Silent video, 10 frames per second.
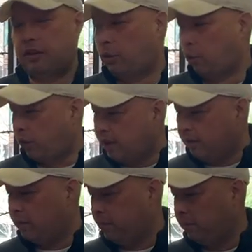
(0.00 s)
3
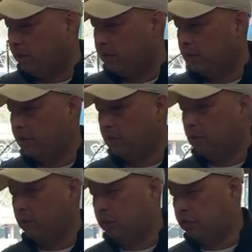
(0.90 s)
of them,
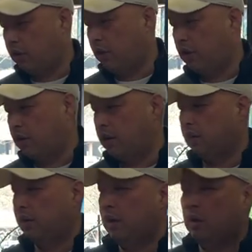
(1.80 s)
which
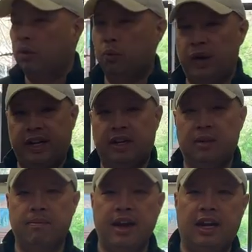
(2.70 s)
are weighted
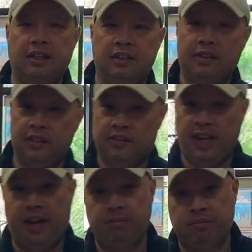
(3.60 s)
and balanced the
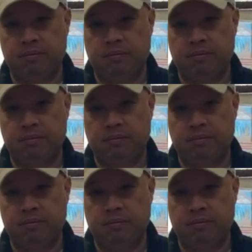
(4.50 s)
same.